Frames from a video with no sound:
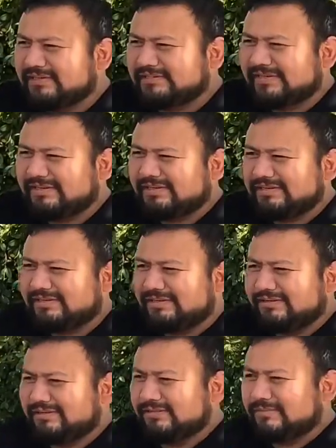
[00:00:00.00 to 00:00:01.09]
say
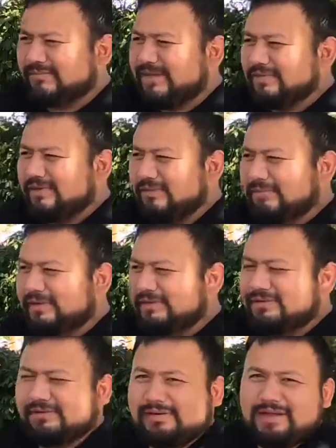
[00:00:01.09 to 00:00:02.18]
maybe you could put
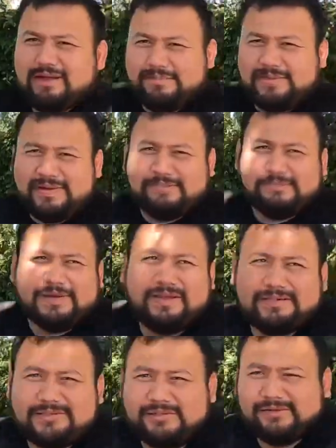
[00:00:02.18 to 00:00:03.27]
I might buy I
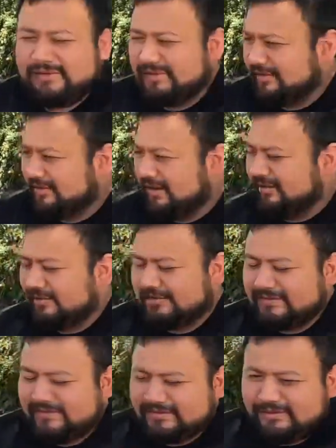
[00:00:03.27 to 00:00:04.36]
think
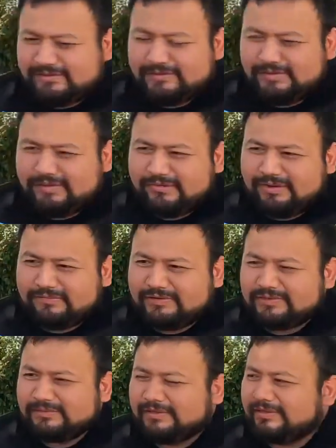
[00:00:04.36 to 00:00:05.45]
it's called tonneau cover or
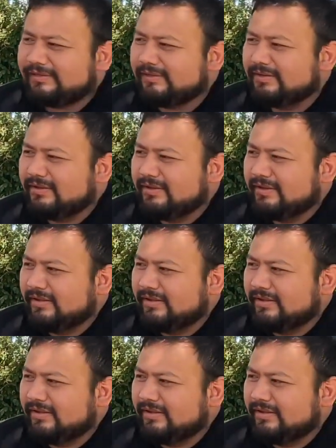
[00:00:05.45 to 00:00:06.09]
something like that.